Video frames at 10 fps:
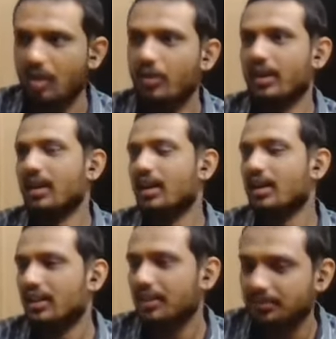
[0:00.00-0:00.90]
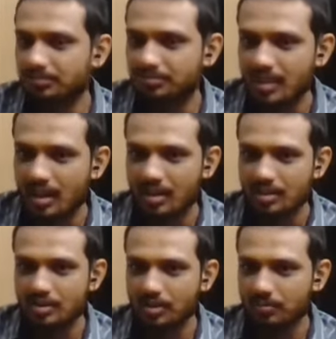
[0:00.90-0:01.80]
Okay. Uh,
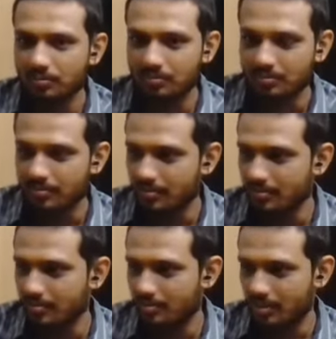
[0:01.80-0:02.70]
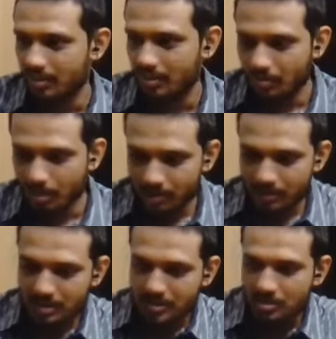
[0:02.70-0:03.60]
so the motor
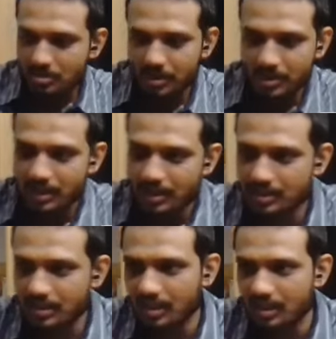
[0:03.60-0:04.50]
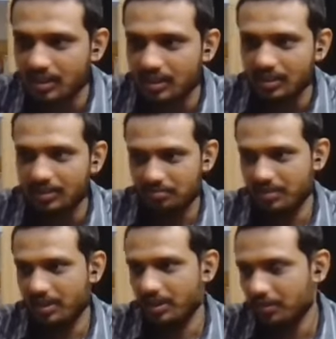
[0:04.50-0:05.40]
which is used over here is uh,
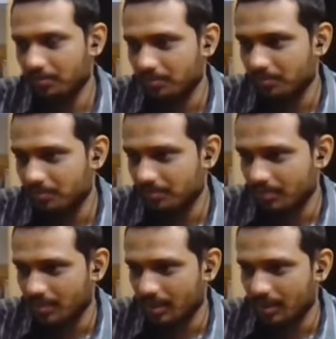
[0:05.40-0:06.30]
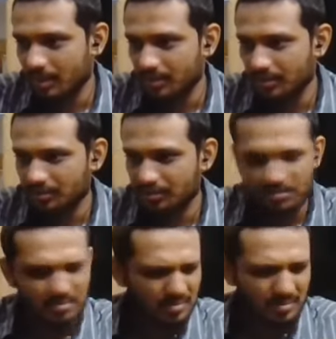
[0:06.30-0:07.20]
you know uh,
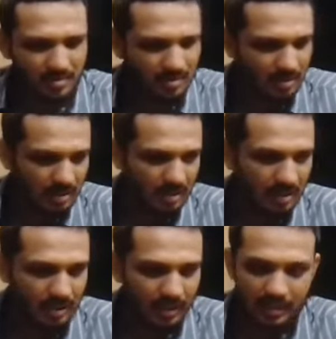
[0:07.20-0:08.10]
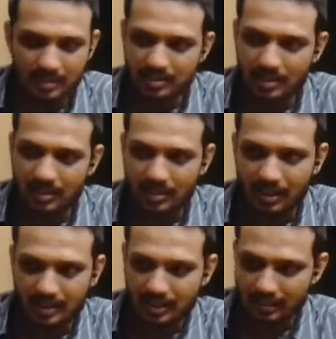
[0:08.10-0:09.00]
it is uh,
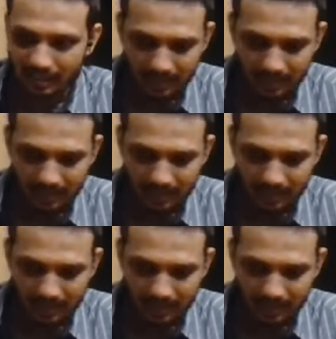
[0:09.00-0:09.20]
like say